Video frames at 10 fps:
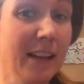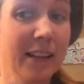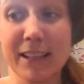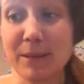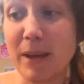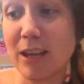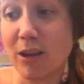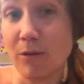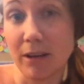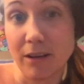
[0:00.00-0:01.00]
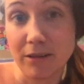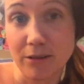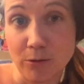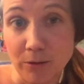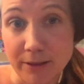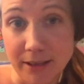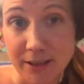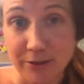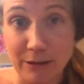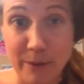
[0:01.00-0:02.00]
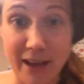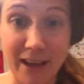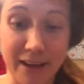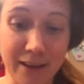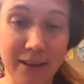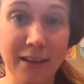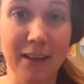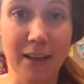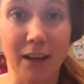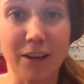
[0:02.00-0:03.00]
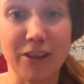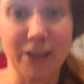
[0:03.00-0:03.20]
let's make you another cool sensory bag, another